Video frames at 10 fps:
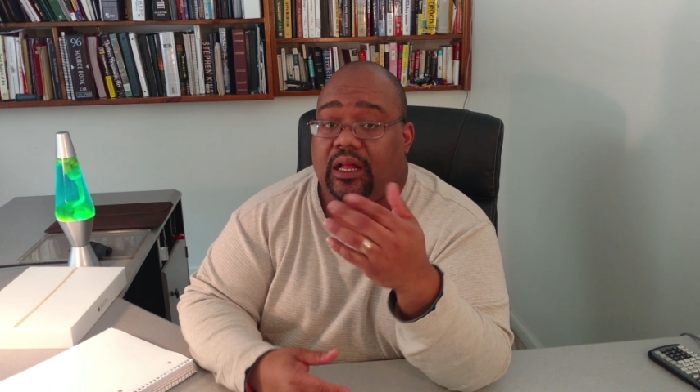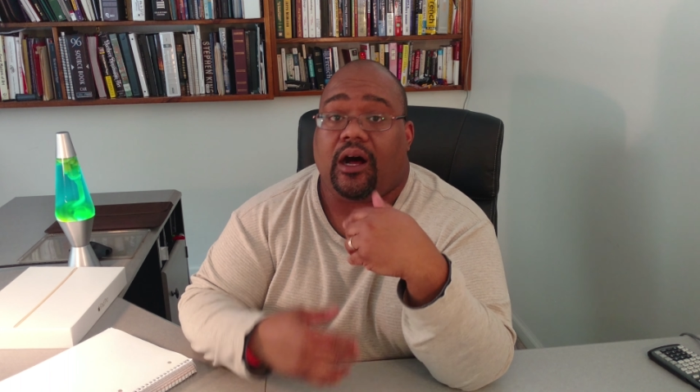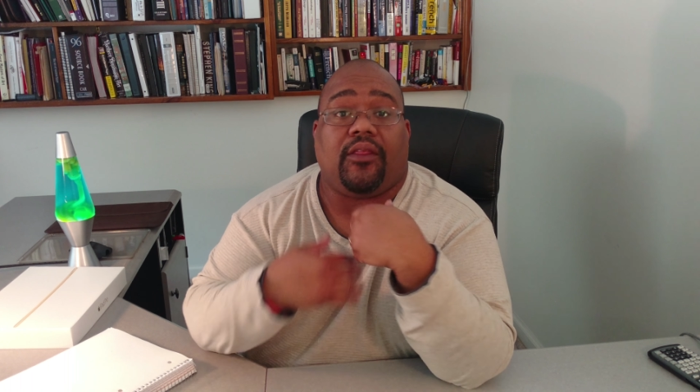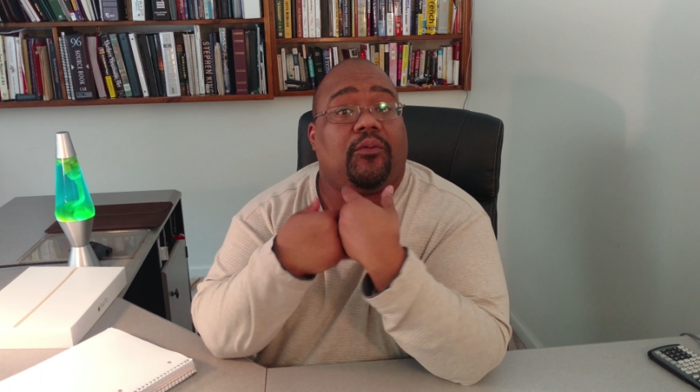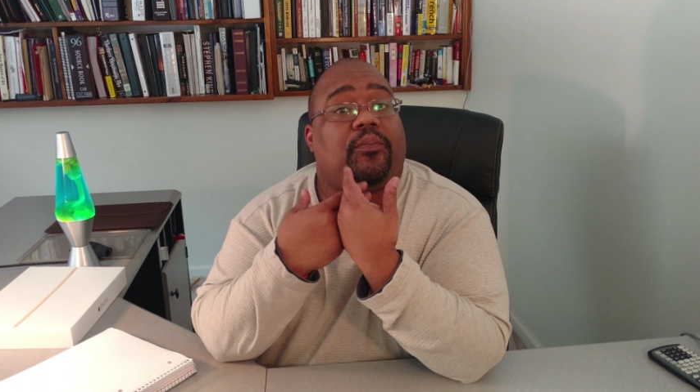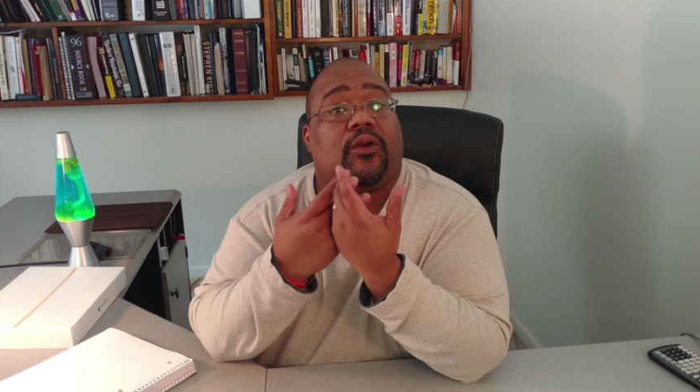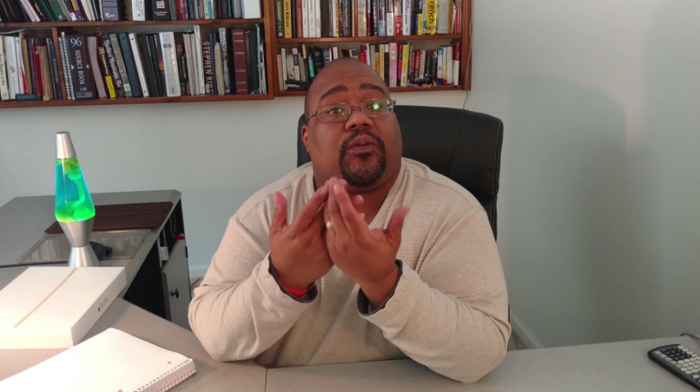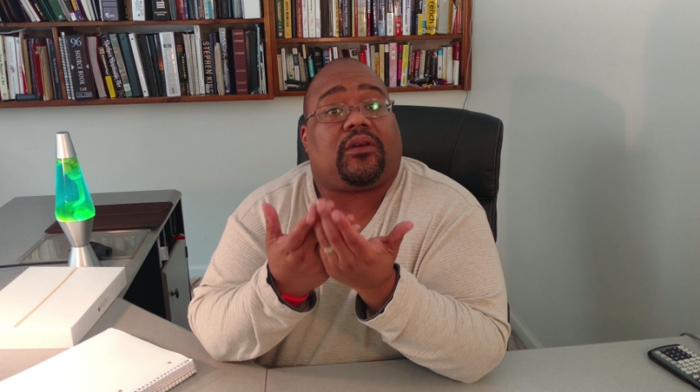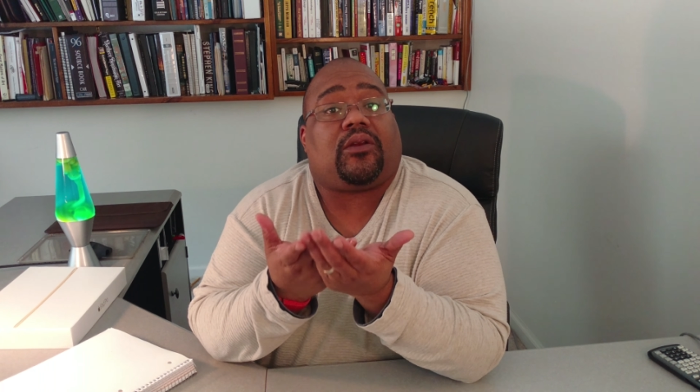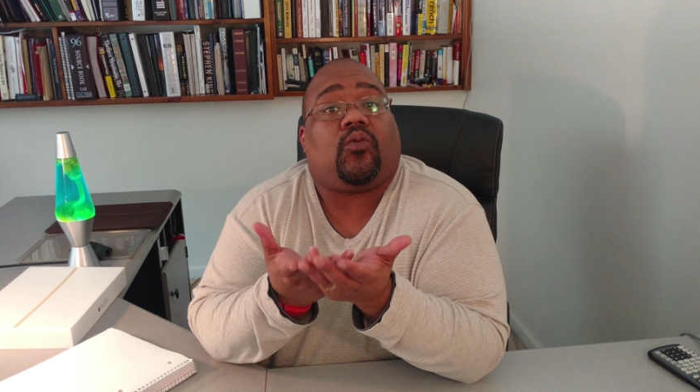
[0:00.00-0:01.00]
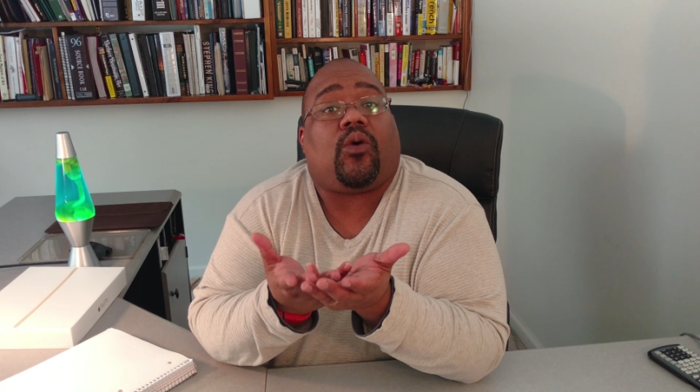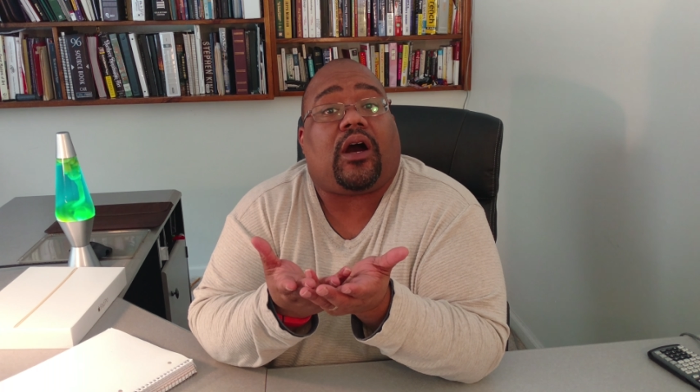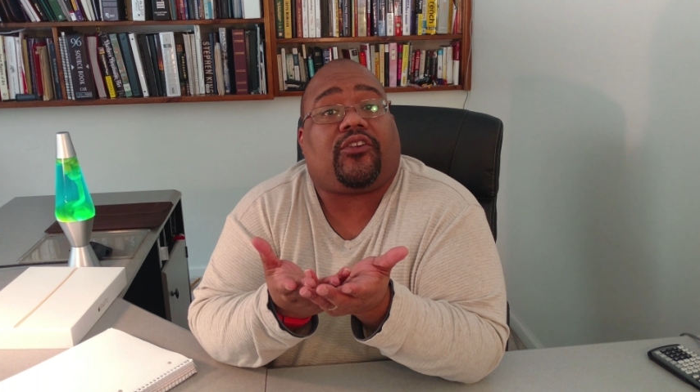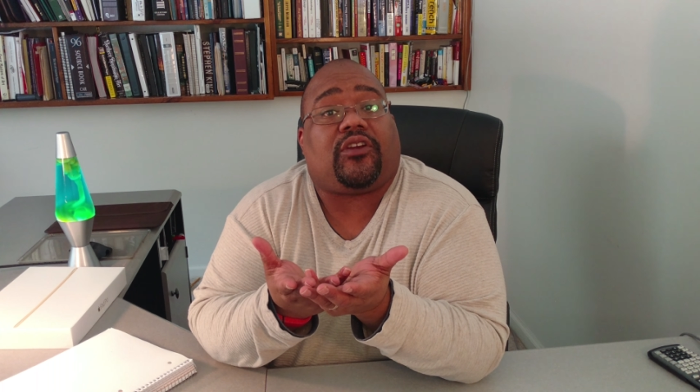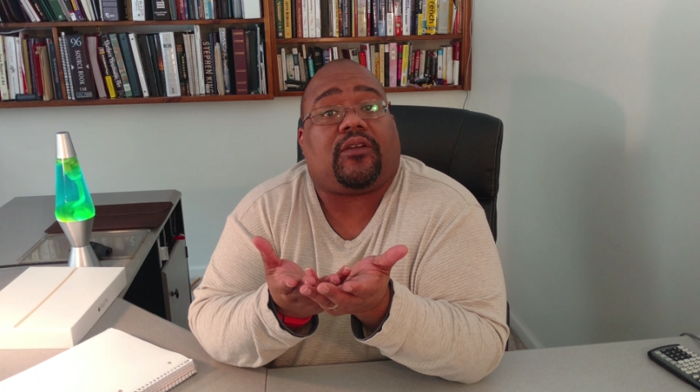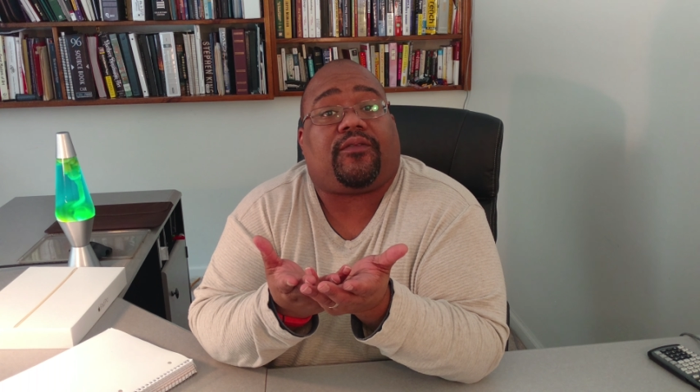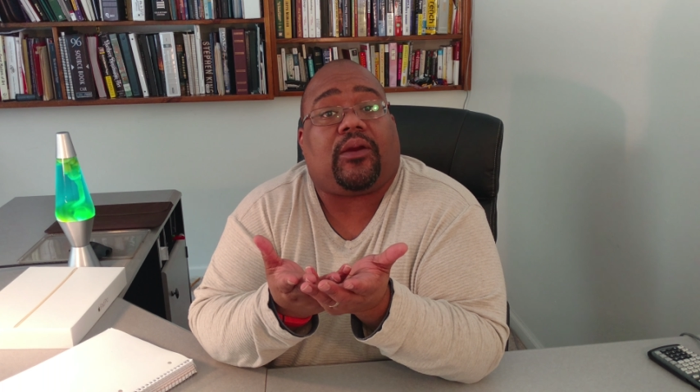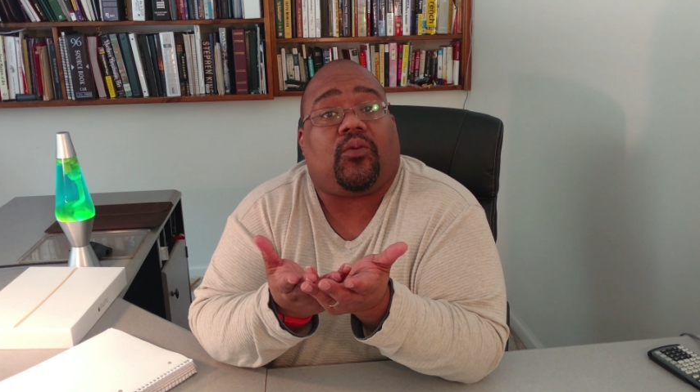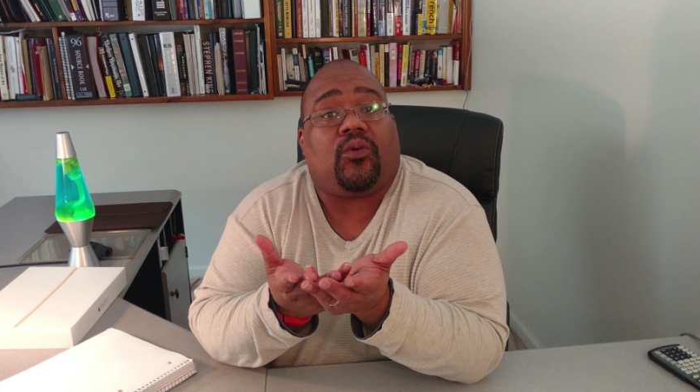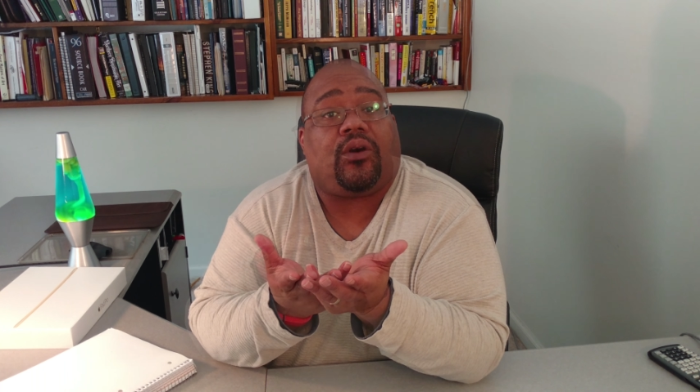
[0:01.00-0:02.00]
Other people can watch it if they
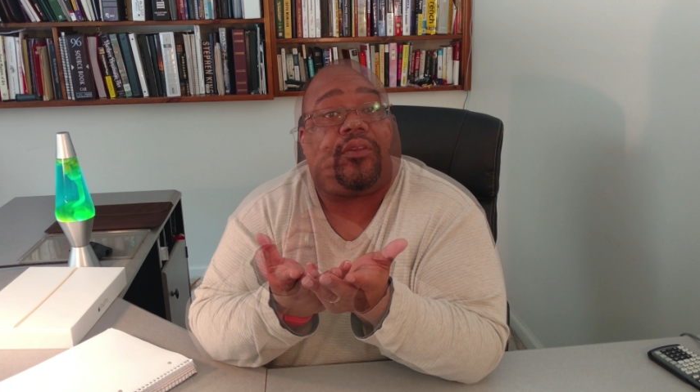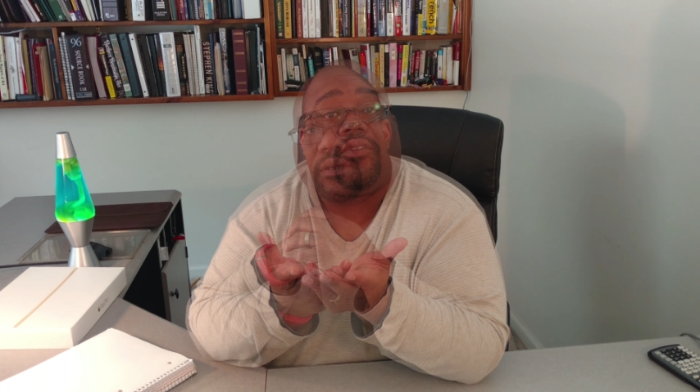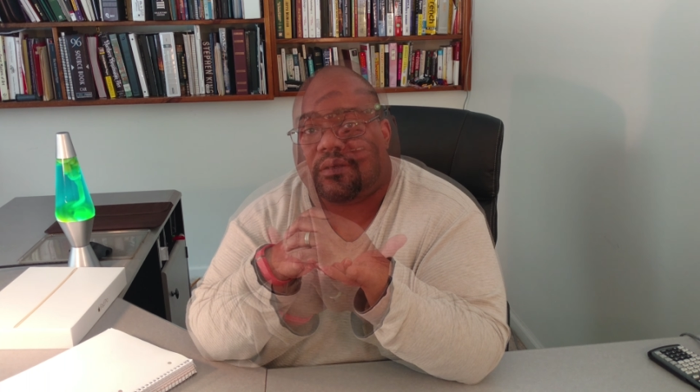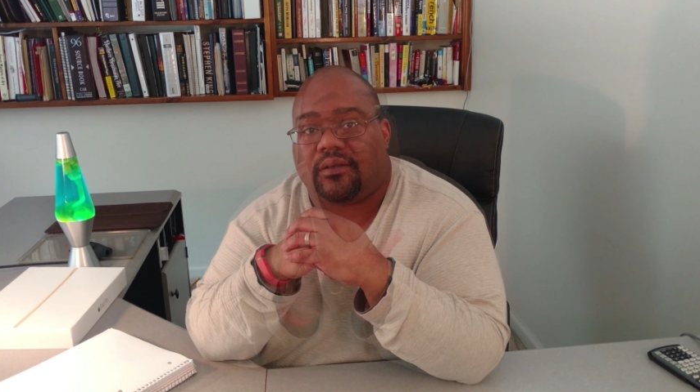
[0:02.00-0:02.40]
want.